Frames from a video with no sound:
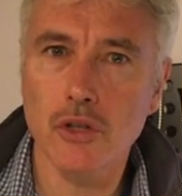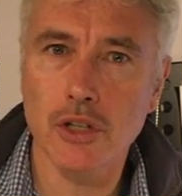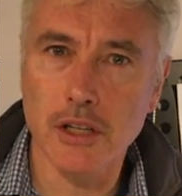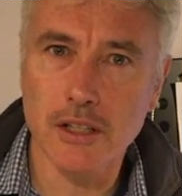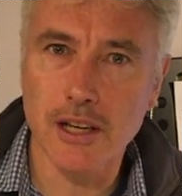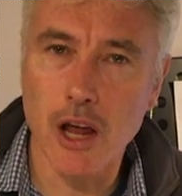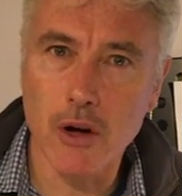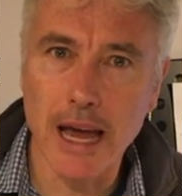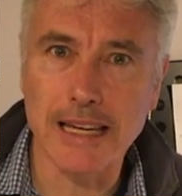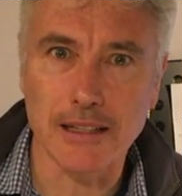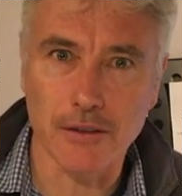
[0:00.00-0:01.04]

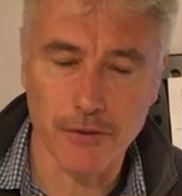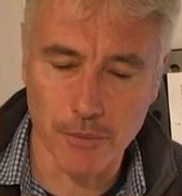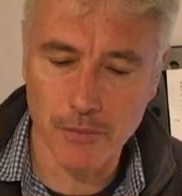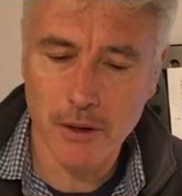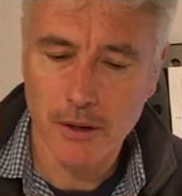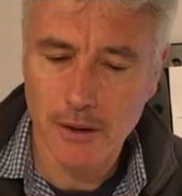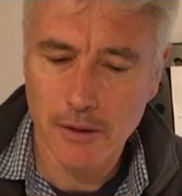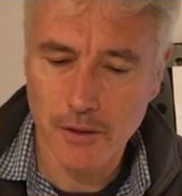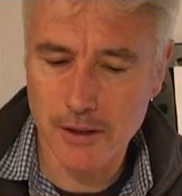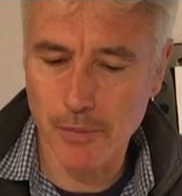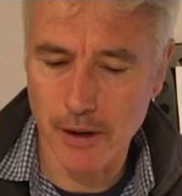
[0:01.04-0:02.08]
dislocate from
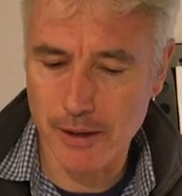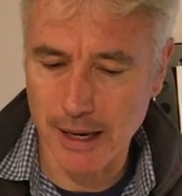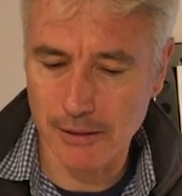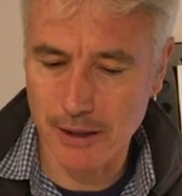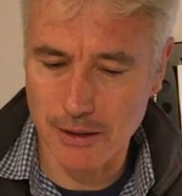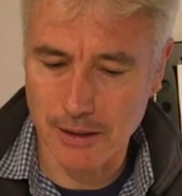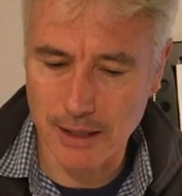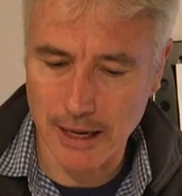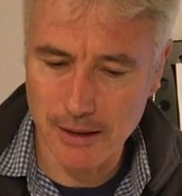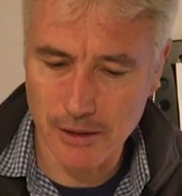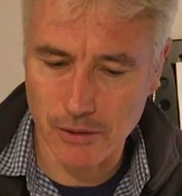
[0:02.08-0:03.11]
the sopranos, altos and
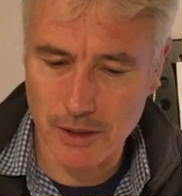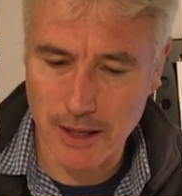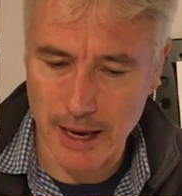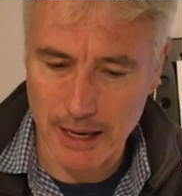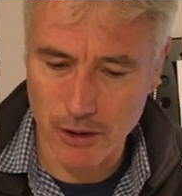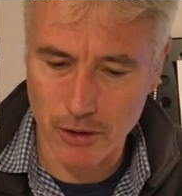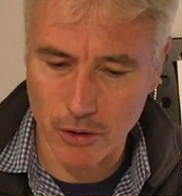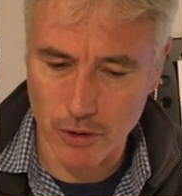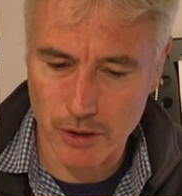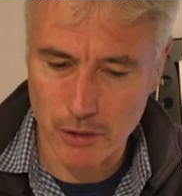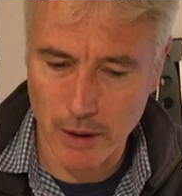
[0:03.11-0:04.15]
tenors. You'll see that in your
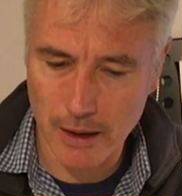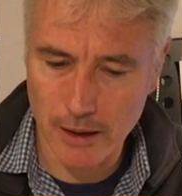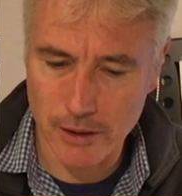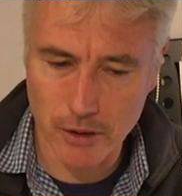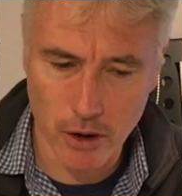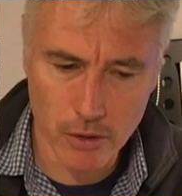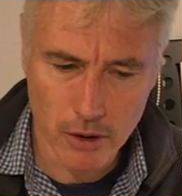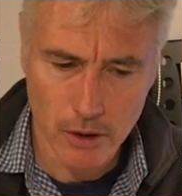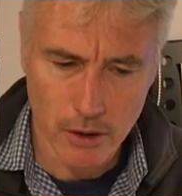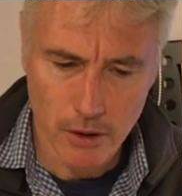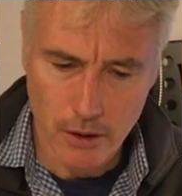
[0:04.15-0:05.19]
chorus as well. And you go
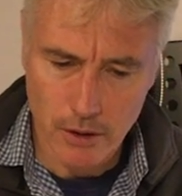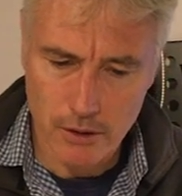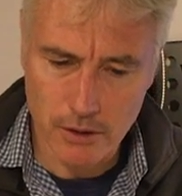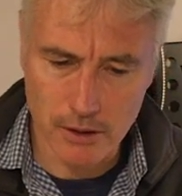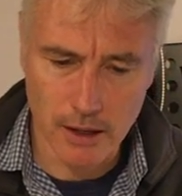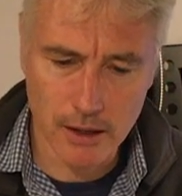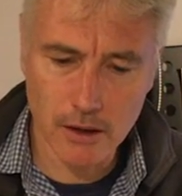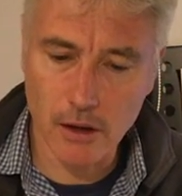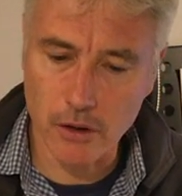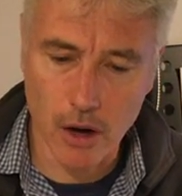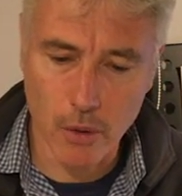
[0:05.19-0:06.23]

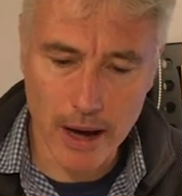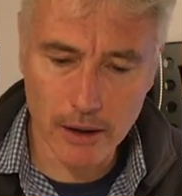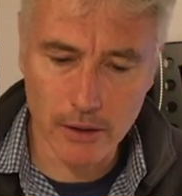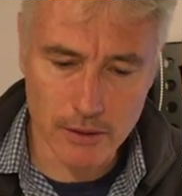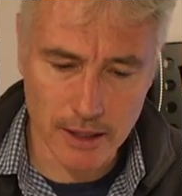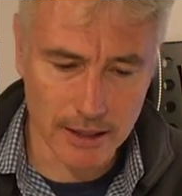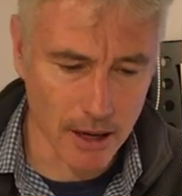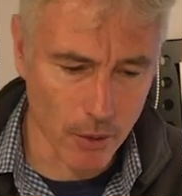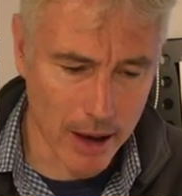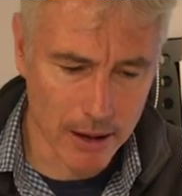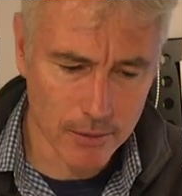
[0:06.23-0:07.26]
sing
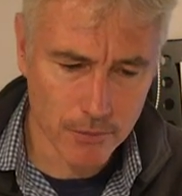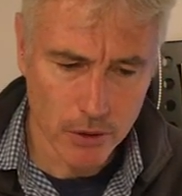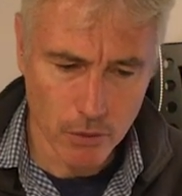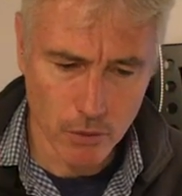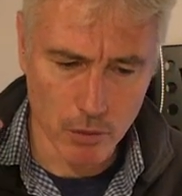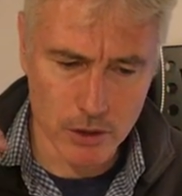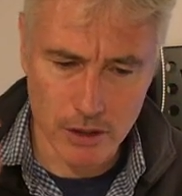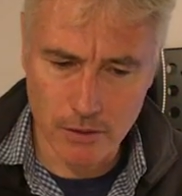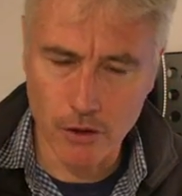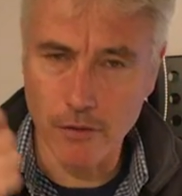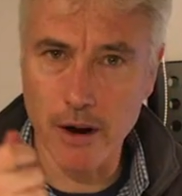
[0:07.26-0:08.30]
Noel, which
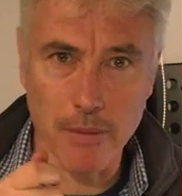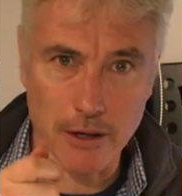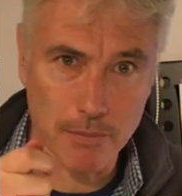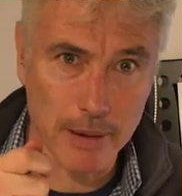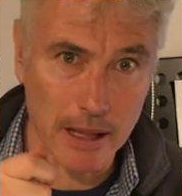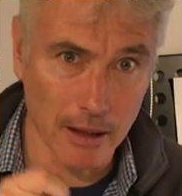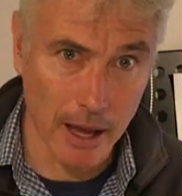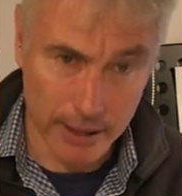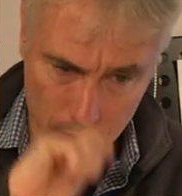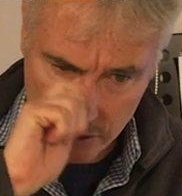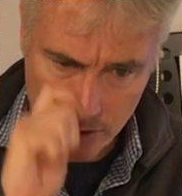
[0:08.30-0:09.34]
is, you're very much
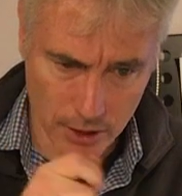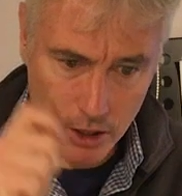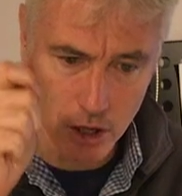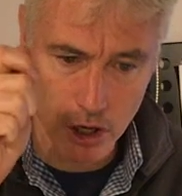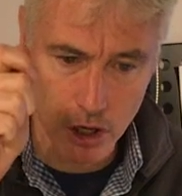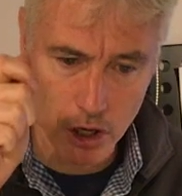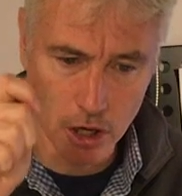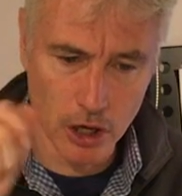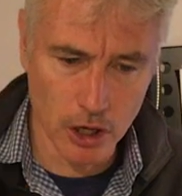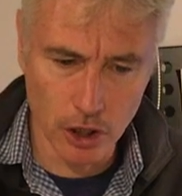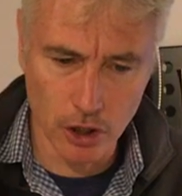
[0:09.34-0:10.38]
bell-like.
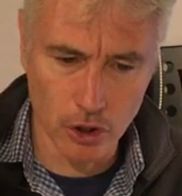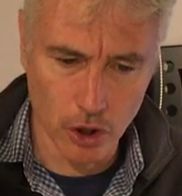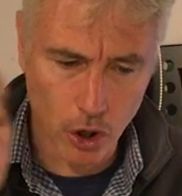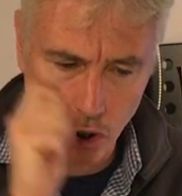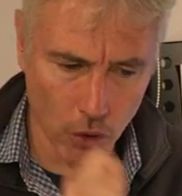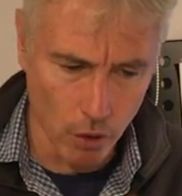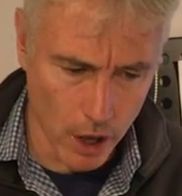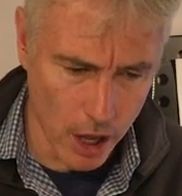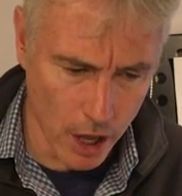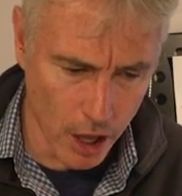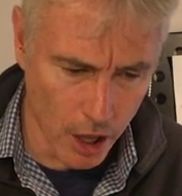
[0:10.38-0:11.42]
Sing
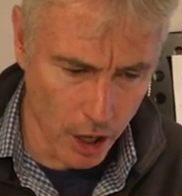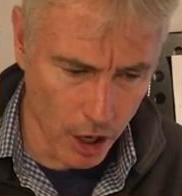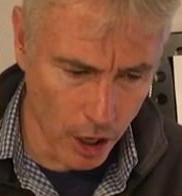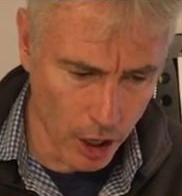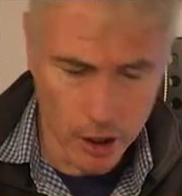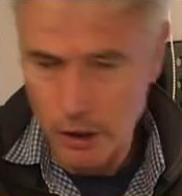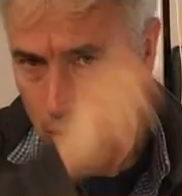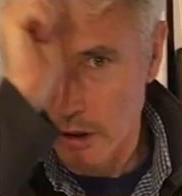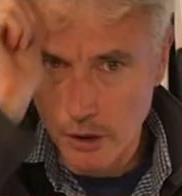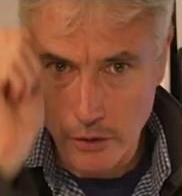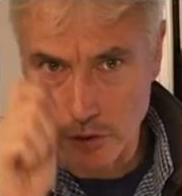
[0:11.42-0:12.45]
Noel,
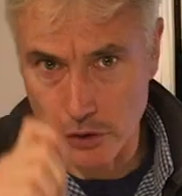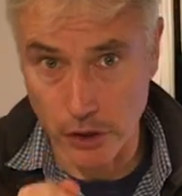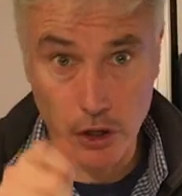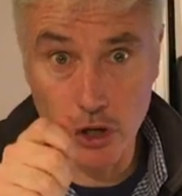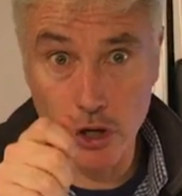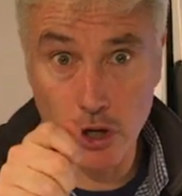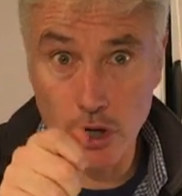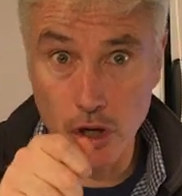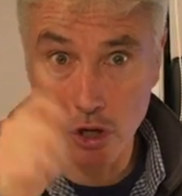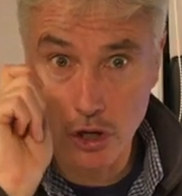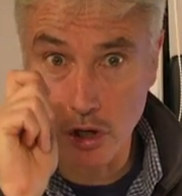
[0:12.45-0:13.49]

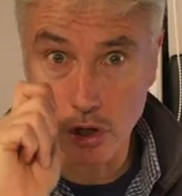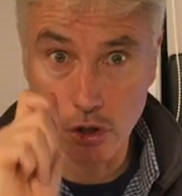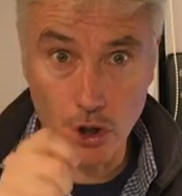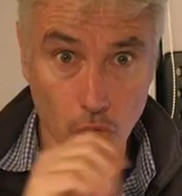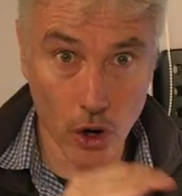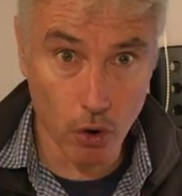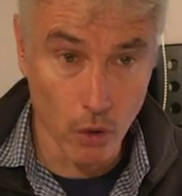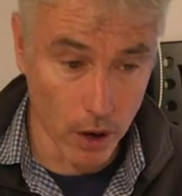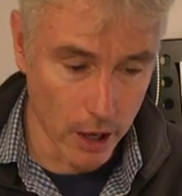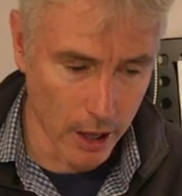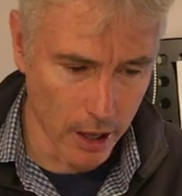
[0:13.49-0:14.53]
sing
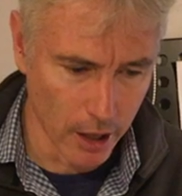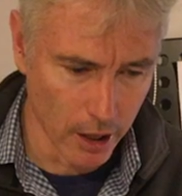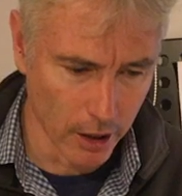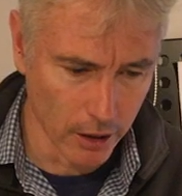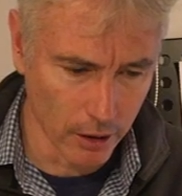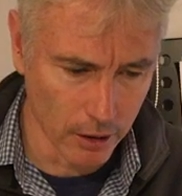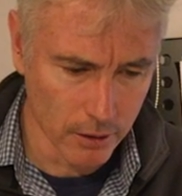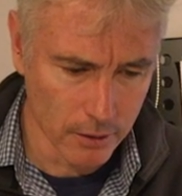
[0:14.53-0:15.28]
Noel.